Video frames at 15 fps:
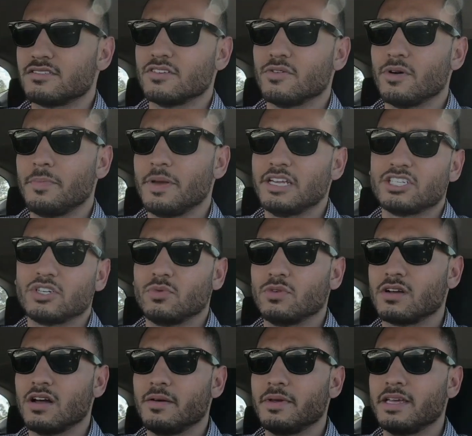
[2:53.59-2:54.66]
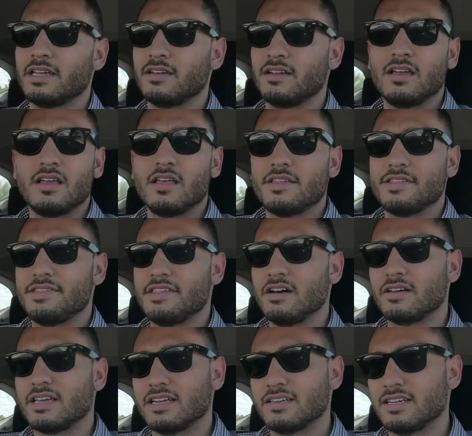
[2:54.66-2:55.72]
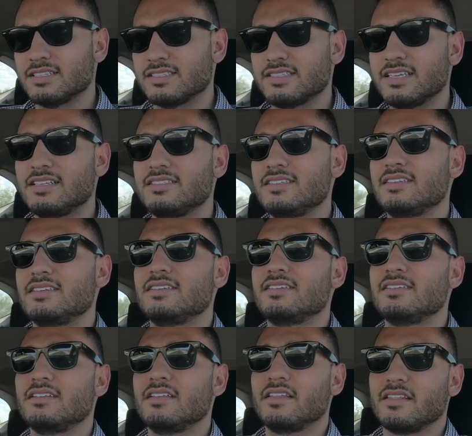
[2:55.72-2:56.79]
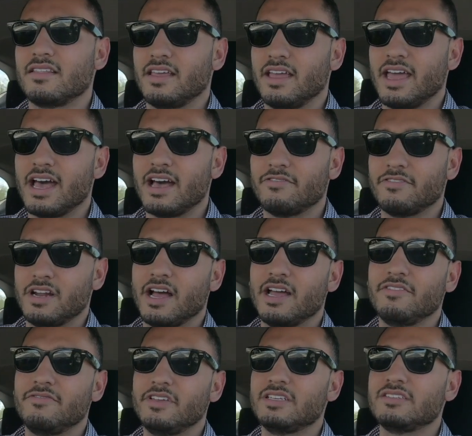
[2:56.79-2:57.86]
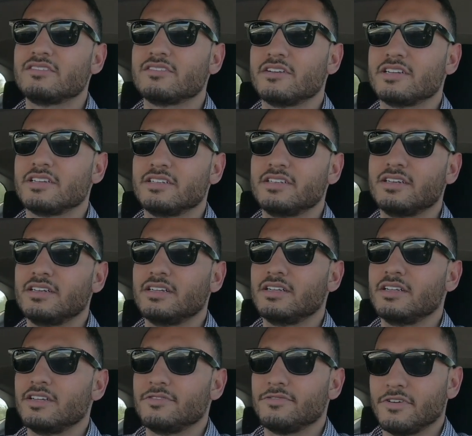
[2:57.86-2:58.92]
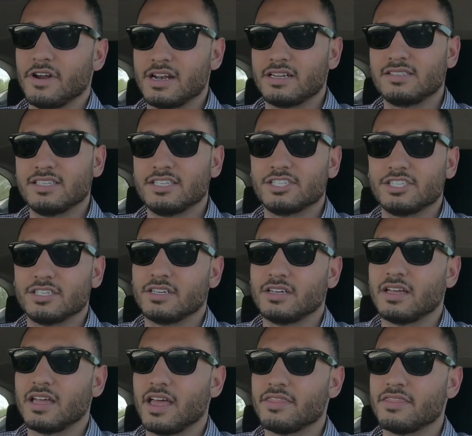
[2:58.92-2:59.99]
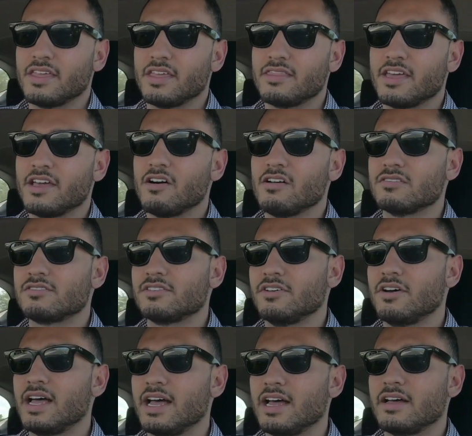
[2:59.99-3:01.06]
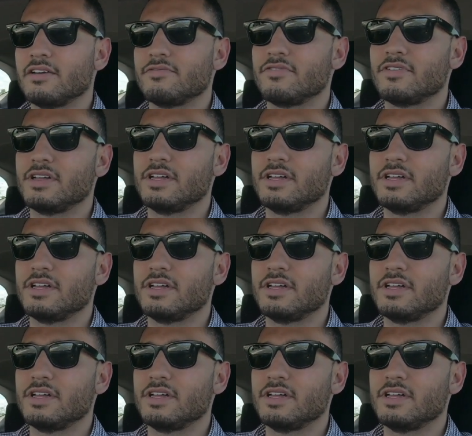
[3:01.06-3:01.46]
So a patient will come in, they'll get consented, they have an IV started for anesthesia, and then they also have